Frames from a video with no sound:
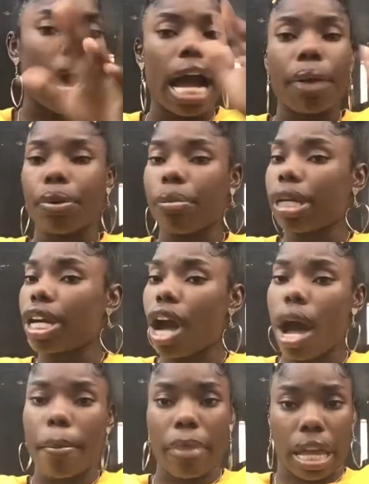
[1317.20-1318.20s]
i will be
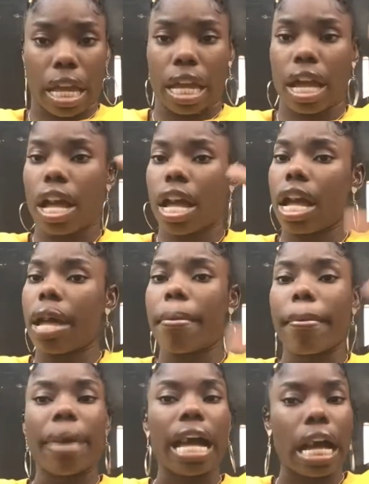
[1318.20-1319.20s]
coming
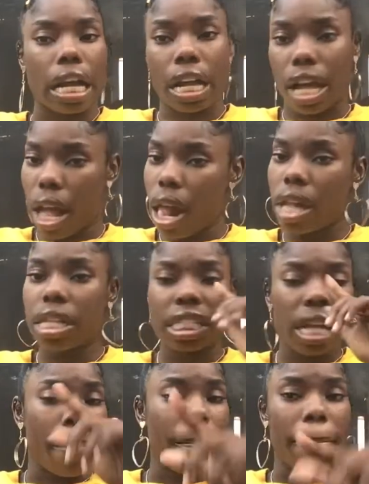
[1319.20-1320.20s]
back
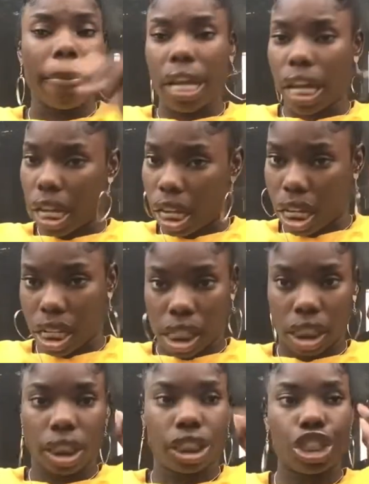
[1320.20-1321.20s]
bigger
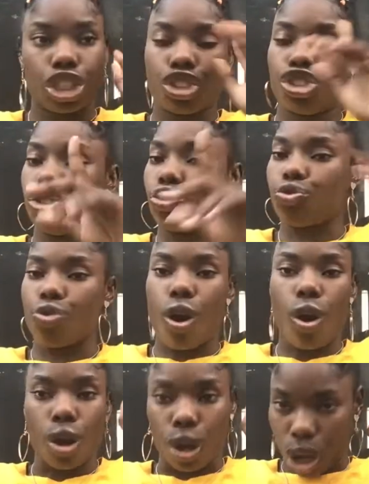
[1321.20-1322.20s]

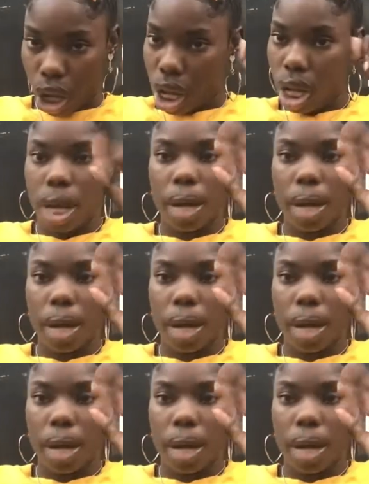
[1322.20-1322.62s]
stronger